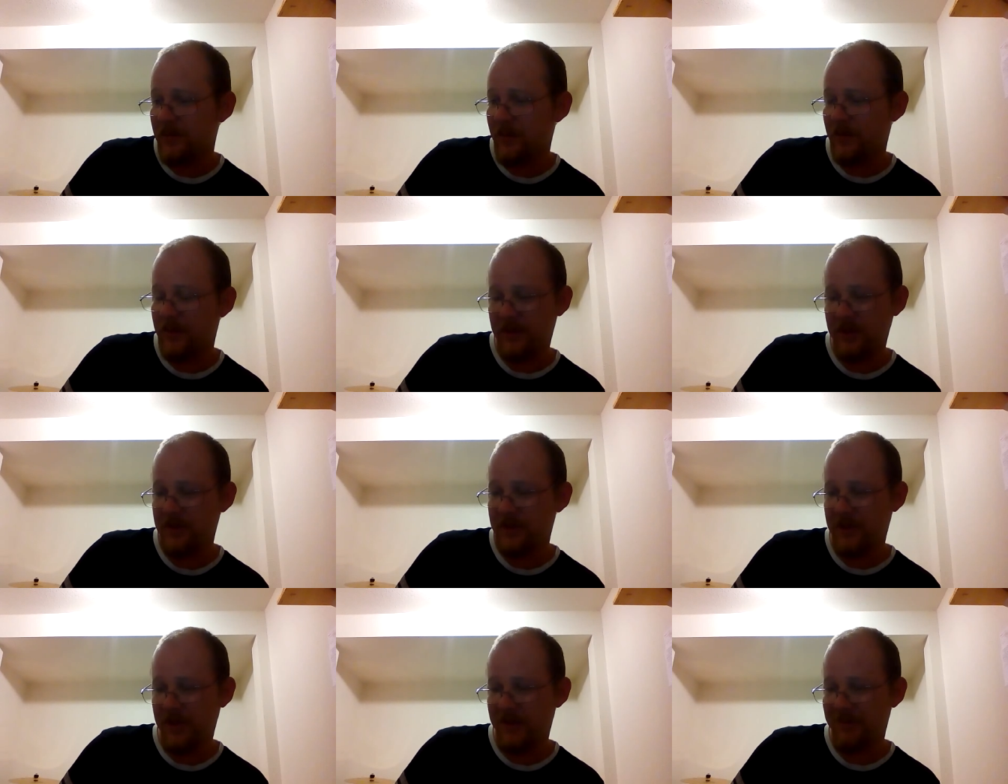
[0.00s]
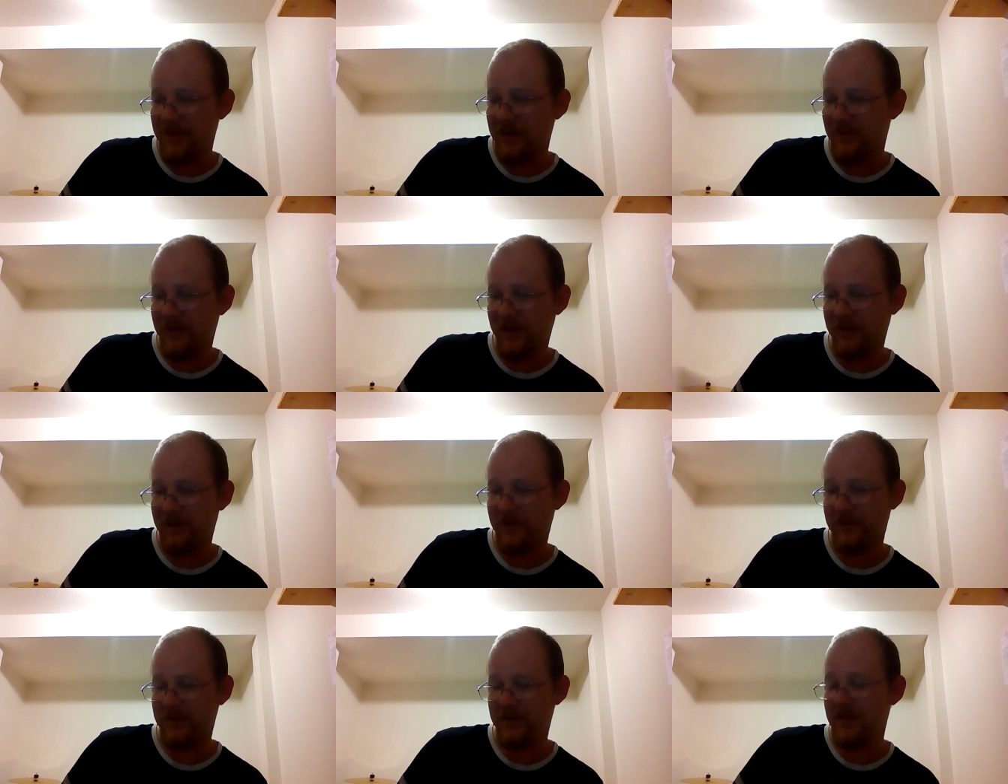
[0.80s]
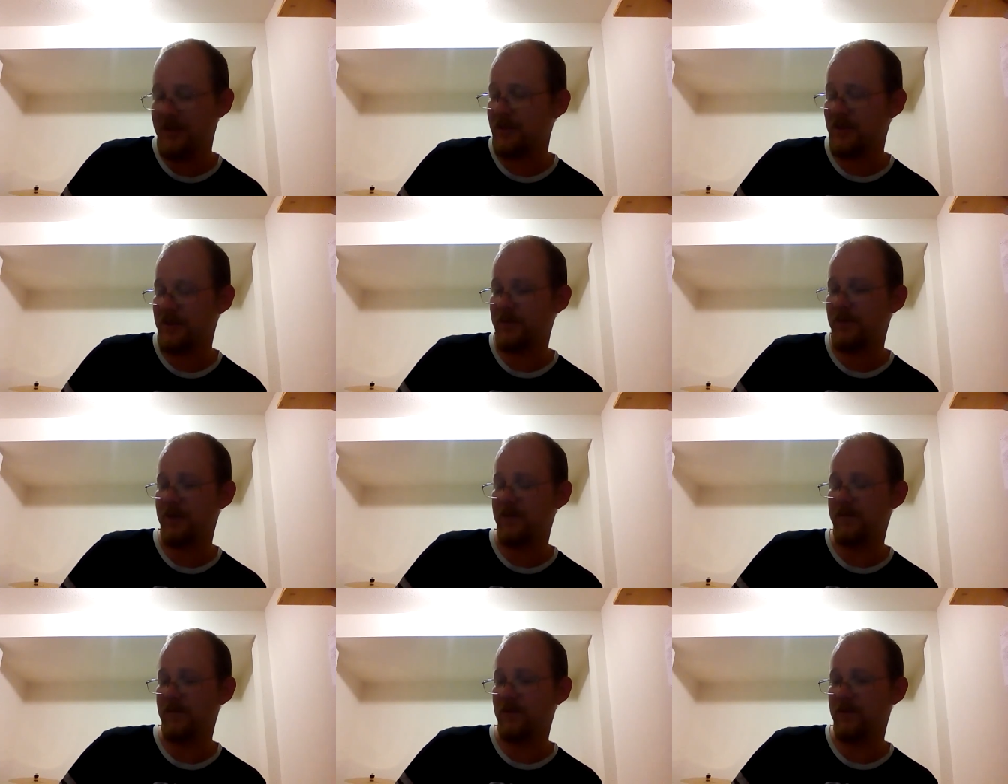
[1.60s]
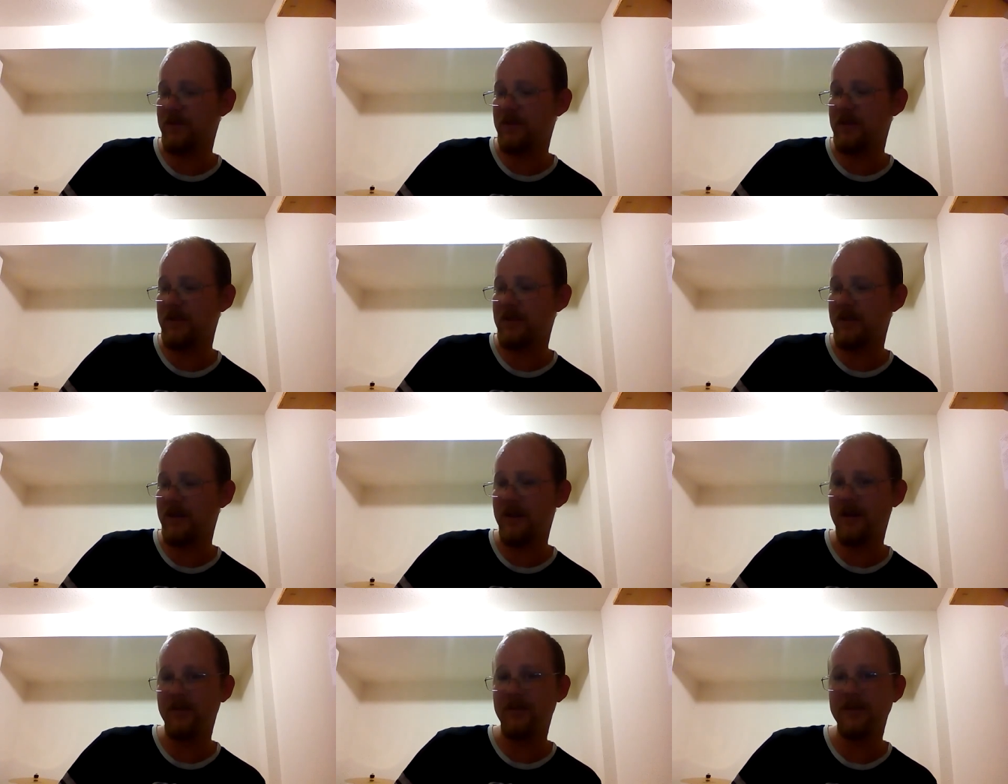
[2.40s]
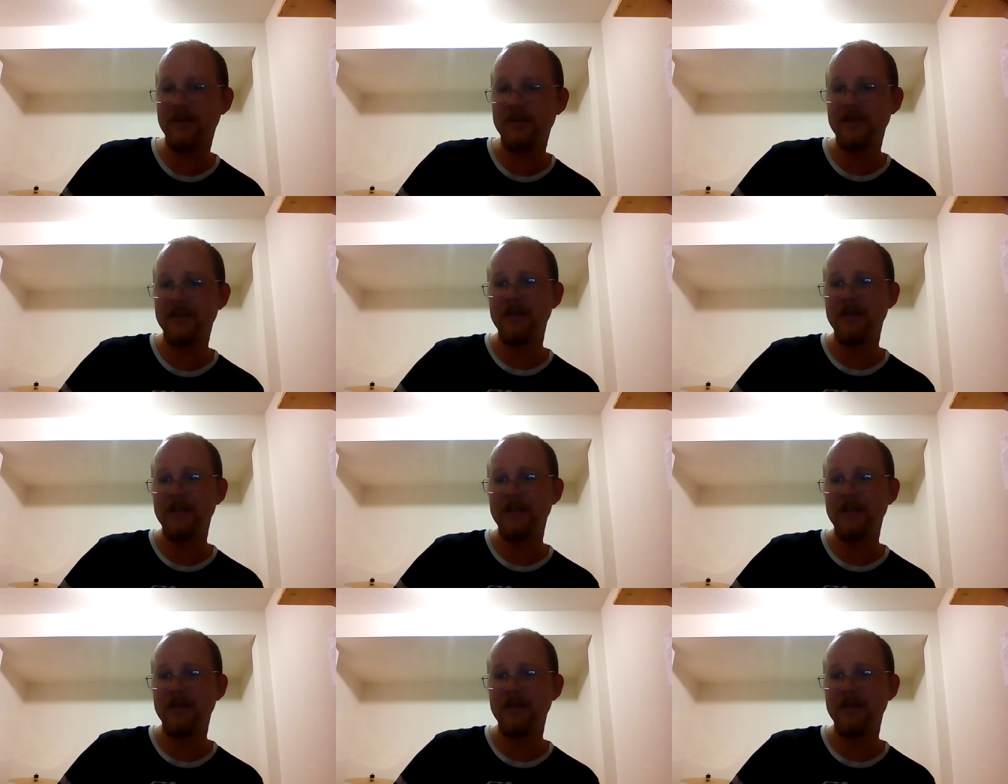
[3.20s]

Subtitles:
13's got to be 2013. It's 2014 now.